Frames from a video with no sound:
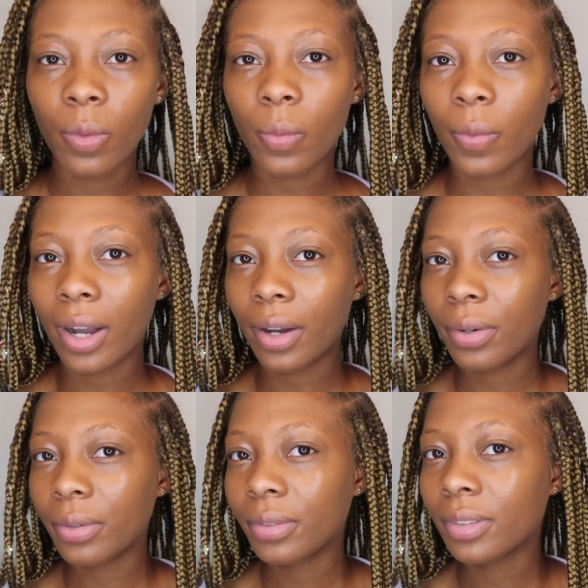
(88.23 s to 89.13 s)

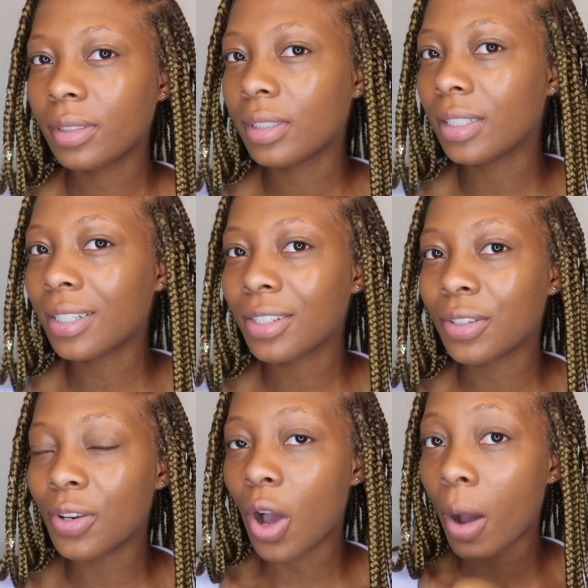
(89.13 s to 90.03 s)
Wow, this is
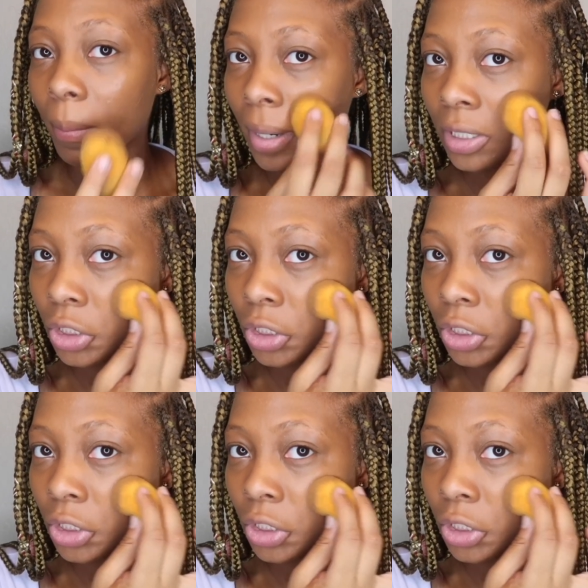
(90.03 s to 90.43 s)
not my